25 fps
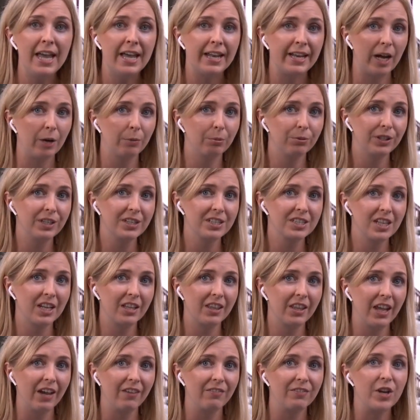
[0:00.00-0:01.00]
Now, police say
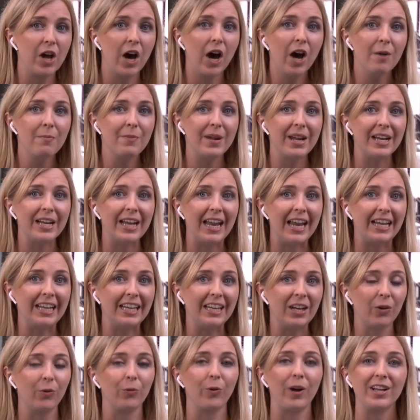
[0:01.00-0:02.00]
they have not made
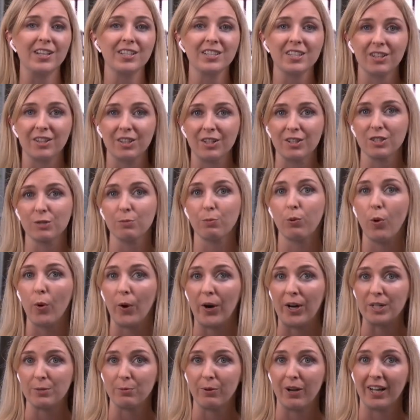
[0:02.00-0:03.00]
any arrests at this
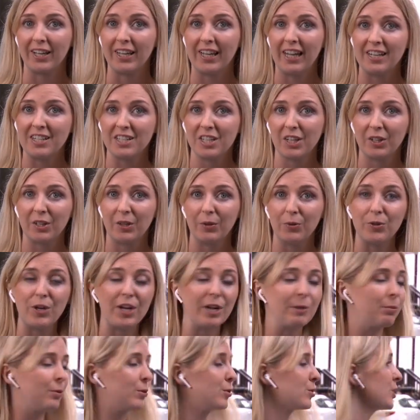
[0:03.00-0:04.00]
point, but I can tell you
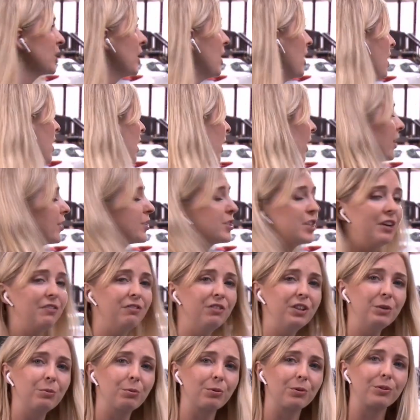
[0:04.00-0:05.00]
neighbors are
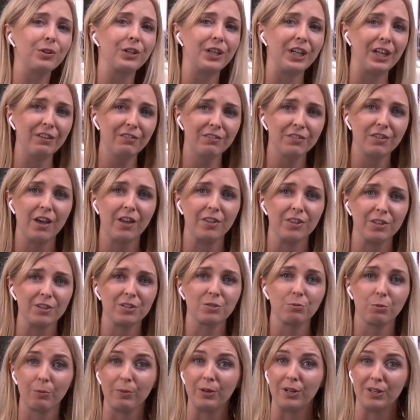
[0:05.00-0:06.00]
definitely relieved that
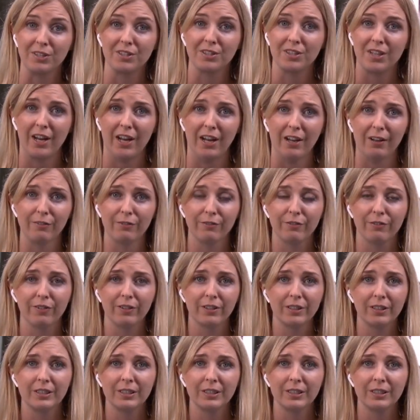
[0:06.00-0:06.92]
this woman is safe.